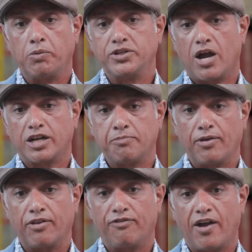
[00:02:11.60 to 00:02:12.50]
we talked
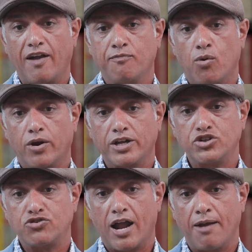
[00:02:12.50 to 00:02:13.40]
about the 5 mortgage
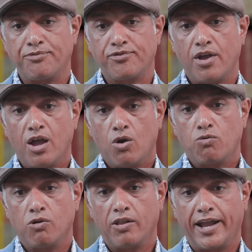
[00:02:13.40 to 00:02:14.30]
traps
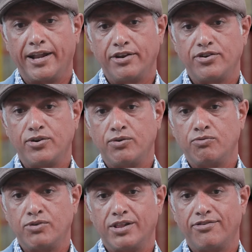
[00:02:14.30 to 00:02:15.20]
relating to
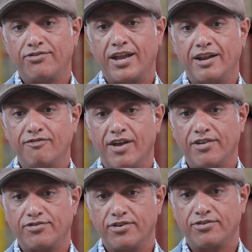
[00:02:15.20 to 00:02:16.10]
real estate
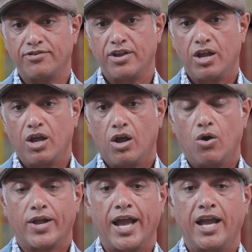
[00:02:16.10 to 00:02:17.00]
investors.
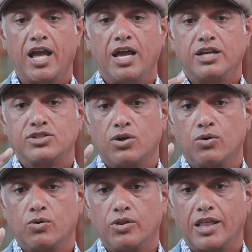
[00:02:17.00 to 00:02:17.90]
Okay,
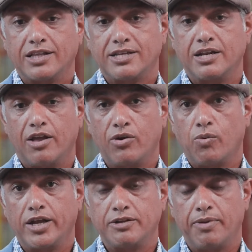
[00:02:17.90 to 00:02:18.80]
so that's another
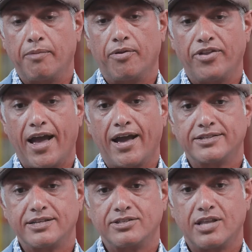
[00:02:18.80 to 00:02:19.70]
way to be able to
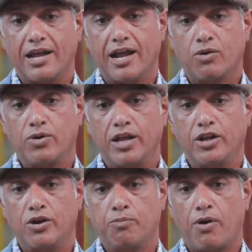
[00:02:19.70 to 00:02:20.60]
access that equity
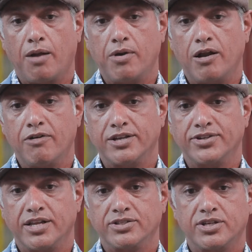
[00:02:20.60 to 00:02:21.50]
in your primary
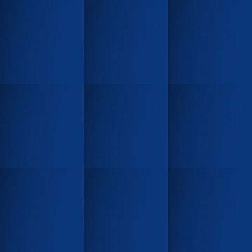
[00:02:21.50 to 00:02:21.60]
residence.